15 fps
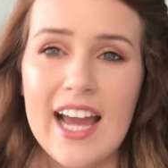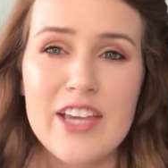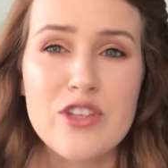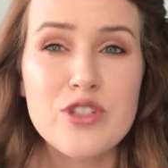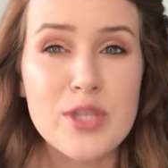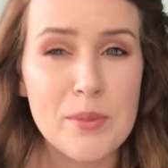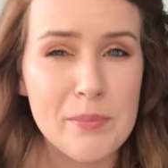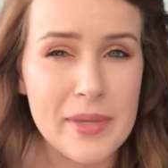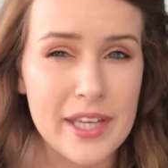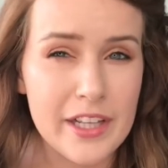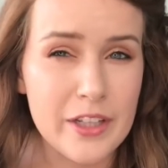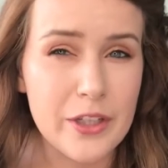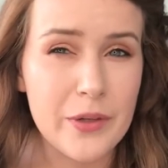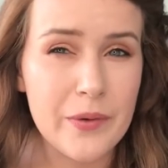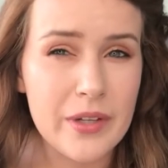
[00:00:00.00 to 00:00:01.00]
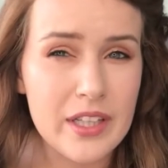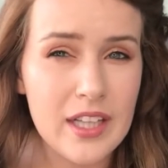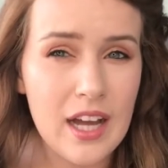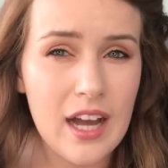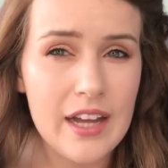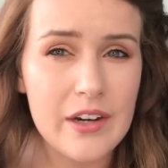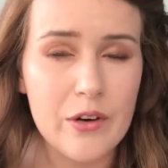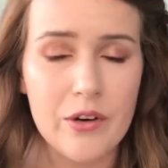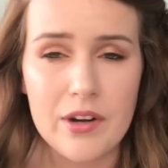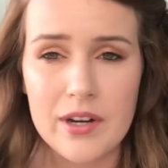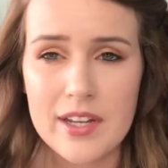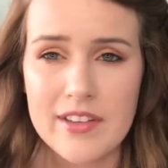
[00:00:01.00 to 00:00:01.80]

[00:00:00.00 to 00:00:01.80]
I used a pillow a lot, or